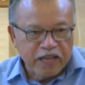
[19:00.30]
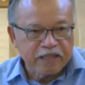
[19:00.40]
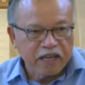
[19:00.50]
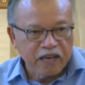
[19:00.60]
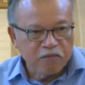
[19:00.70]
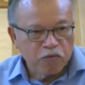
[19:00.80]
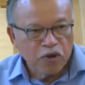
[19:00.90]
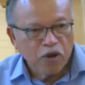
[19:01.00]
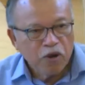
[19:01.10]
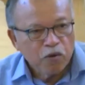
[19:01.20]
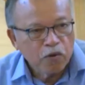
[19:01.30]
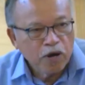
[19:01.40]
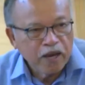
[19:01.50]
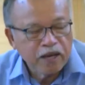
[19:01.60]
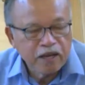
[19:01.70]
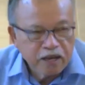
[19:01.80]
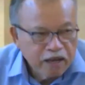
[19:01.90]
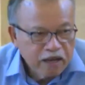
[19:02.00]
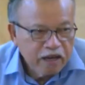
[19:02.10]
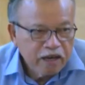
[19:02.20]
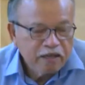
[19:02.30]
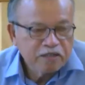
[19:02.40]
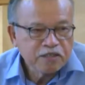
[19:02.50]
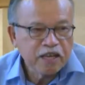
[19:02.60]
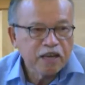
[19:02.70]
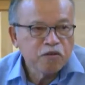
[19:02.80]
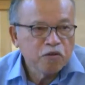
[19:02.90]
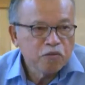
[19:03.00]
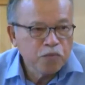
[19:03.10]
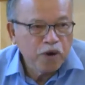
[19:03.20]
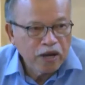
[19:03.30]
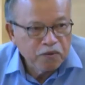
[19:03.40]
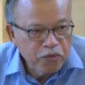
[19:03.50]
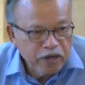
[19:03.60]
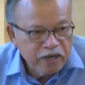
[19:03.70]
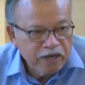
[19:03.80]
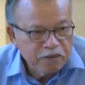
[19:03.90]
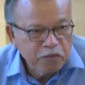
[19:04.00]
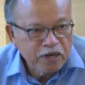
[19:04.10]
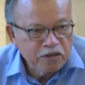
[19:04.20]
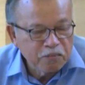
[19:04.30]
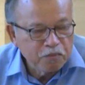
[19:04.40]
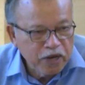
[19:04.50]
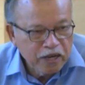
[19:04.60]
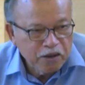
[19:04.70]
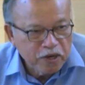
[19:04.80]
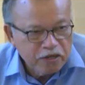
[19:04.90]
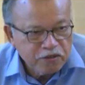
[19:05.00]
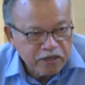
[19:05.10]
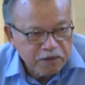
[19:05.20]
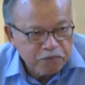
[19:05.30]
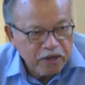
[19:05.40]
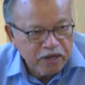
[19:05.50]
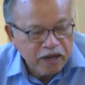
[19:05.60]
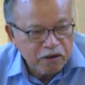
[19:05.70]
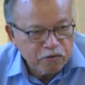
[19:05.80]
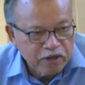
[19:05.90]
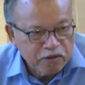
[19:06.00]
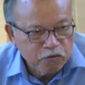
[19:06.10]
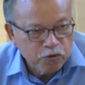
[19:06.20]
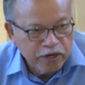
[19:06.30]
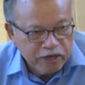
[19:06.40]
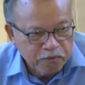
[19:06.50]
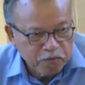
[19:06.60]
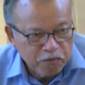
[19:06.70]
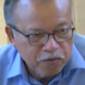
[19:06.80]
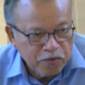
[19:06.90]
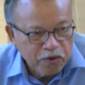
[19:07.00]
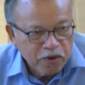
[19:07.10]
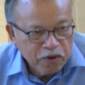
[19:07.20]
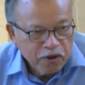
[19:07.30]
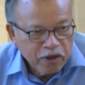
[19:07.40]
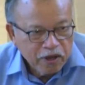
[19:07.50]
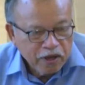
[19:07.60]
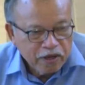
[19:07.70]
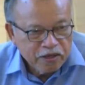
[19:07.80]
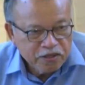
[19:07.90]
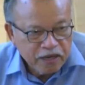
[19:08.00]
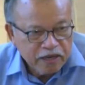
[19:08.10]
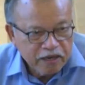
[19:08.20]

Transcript: that time, why ISTAC don't buy many, many Malay manuscript? And according to him, he said